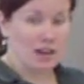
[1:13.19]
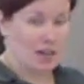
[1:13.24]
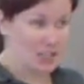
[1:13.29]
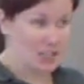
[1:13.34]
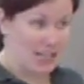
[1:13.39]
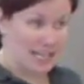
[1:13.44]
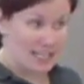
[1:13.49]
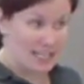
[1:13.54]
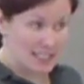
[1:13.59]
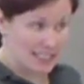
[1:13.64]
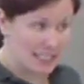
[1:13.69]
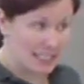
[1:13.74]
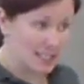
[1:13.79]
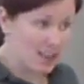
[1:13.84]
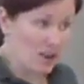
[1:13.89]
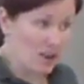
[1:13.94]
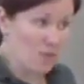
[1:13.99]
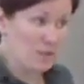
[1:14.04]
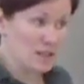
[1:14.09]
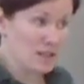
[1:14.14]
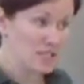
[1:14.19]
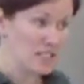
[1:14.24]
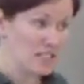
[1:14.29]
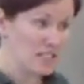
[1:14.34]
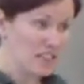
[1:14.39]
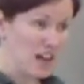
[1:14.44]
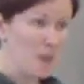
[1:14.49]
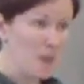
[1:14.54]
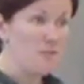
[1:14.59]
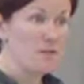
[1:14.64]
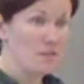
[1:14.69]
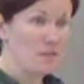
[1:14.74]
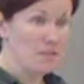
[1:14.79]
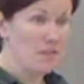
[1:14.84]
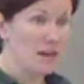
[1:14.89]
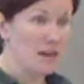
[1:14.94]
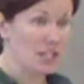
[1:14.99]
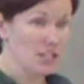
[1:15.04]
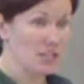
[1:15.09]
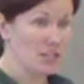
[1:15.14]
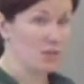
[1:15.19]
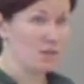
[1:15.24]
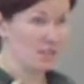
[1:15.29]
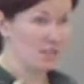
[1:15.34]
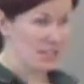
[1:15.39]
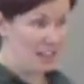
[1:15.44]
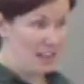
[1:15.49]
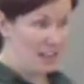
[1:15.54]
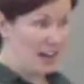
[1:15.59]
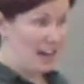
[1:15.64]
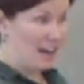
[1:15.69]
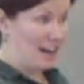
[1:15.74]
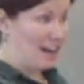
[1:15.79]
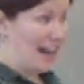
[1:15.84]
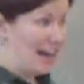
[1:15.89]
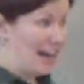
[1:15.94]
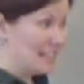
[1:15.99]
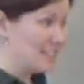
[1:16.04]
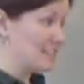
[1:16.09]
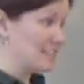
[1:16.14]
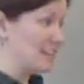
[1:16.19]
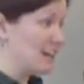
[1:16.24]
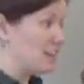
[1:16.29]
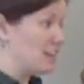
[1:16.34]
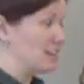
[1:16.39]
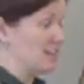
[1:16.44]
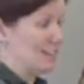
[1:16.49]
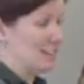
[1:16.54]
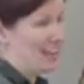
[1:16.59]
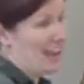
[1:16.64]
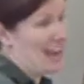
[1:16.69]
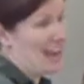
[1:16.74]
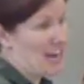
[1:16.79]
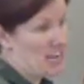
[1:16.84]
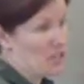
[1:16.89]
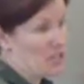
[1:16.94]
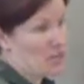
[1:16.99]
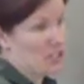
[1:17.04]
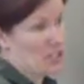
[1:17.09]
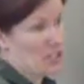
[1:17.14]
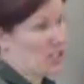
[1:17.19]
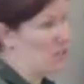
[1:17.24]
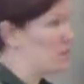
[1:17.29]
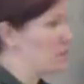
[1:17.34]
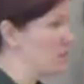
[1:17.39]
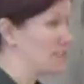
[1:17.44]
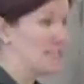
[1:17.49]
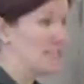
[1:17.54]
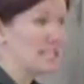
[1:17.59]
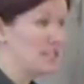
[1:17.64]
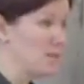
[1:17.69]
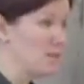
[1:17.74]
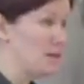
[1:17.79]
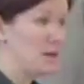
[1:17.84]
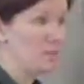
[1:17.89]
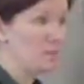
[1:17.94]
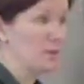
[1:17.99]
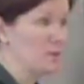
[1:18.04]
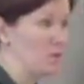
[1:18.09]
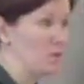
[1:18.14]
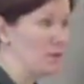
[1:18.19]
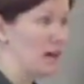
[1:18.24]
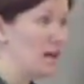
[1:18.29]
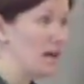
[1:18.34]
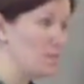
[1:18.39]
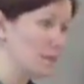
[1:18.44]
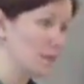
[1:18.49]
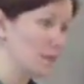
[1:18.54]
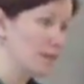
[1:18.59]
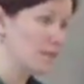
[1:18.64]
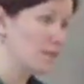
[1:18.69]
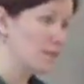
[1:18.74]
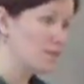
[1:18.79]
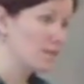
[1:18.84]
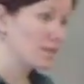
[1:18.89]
She hadn't seen humans in a couple of months. She was in an isolation cage where she couldn't see the people who were helping her.